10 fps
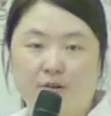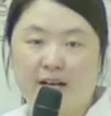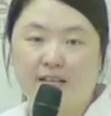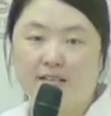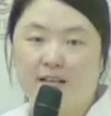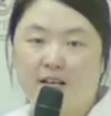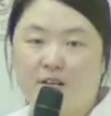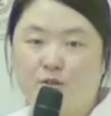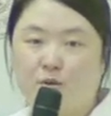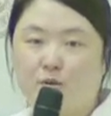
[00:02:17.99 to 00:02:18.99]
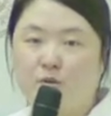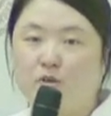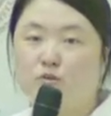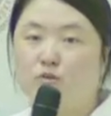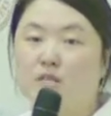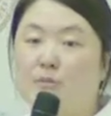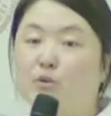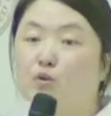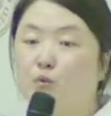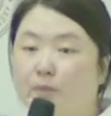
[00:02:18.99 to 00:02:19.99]
right? So you need to do some
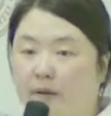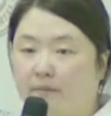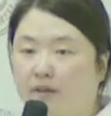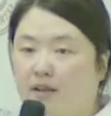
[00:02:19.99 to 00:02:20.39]
grouping.